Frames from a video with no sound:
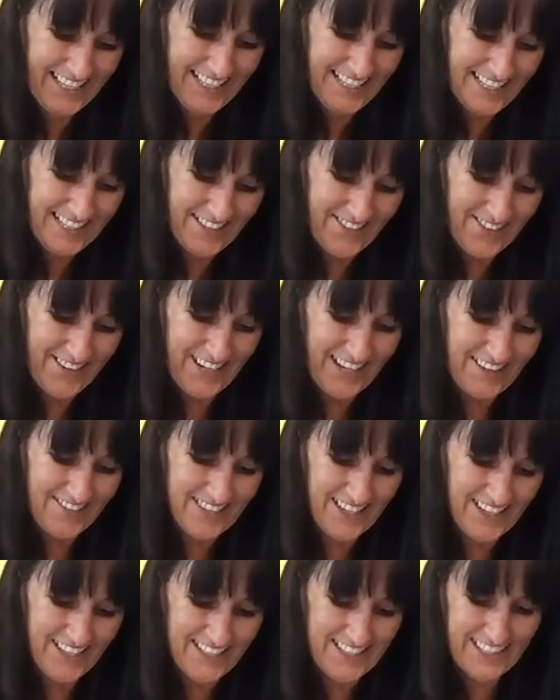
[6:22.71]
So what I've
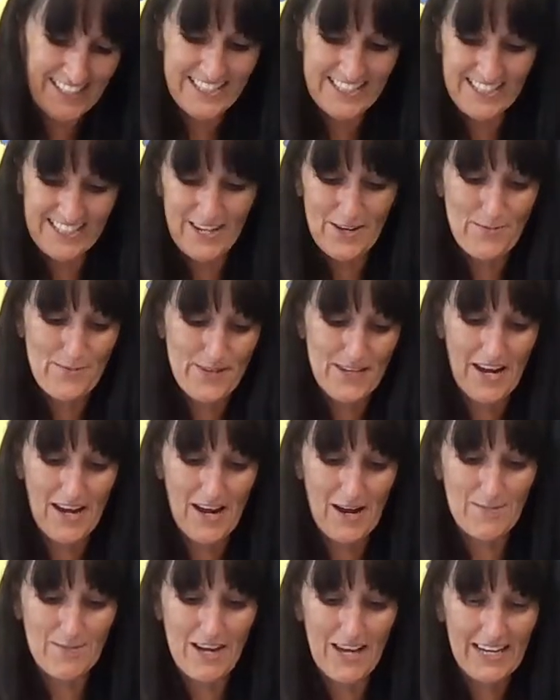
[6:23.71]
done is I just opened it
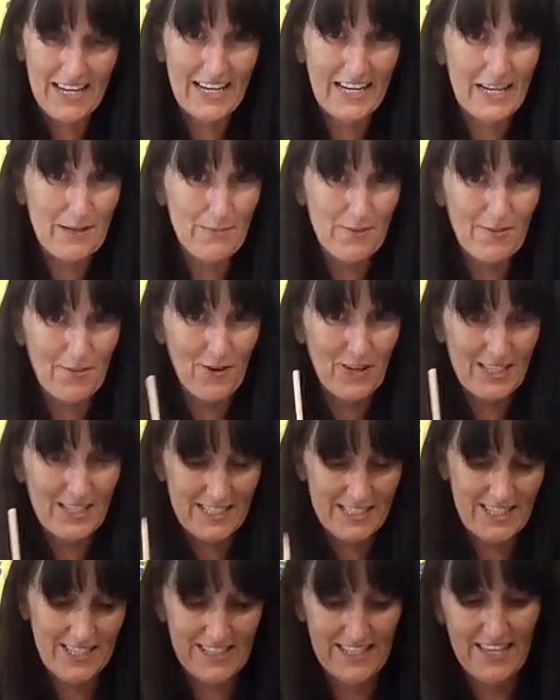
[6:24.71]
up, luckily before I
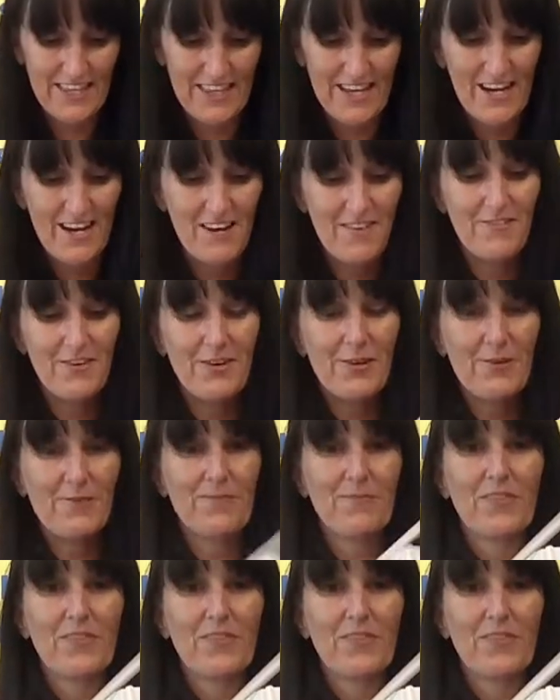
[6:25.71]
stuck the other half on.